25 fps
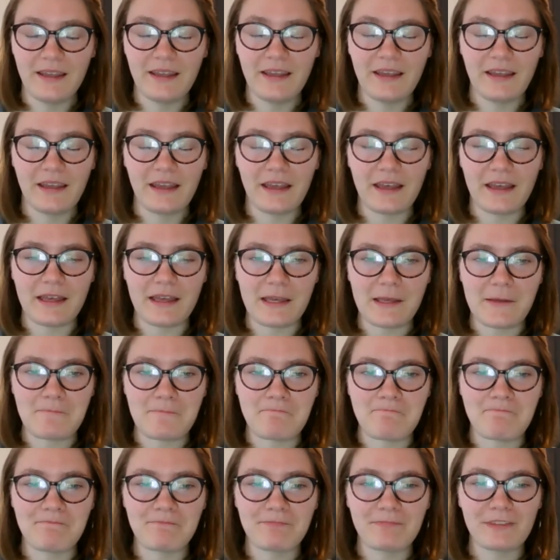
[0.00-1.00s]

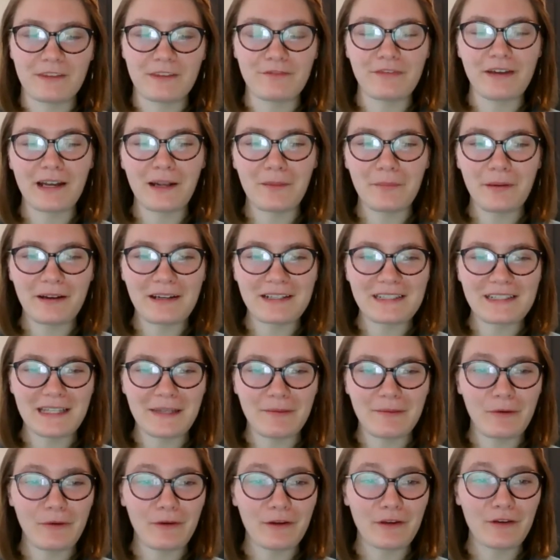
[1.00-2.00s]
The final part is
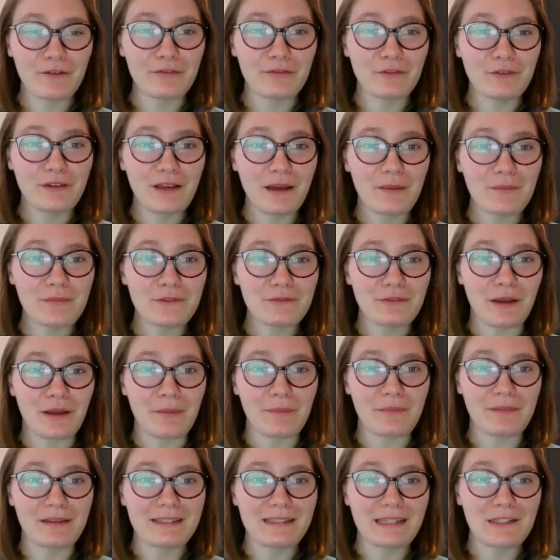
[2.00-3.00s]
thinking about where your food comes
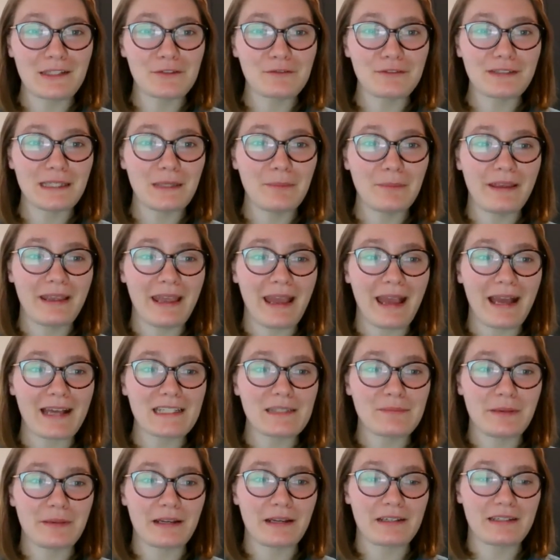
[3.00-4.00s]
from, because that's a really big
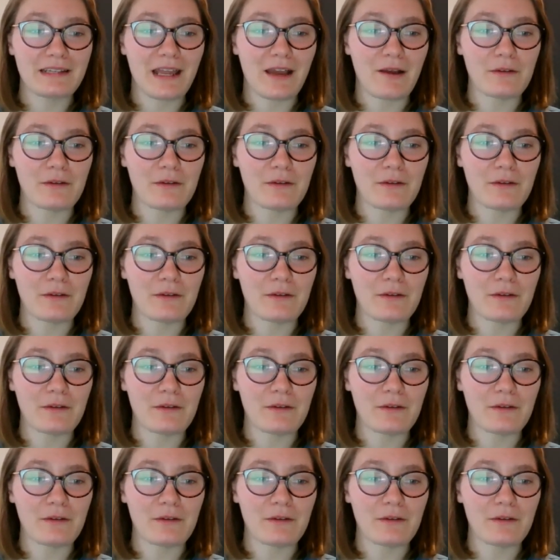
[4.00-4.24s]
aspect now, is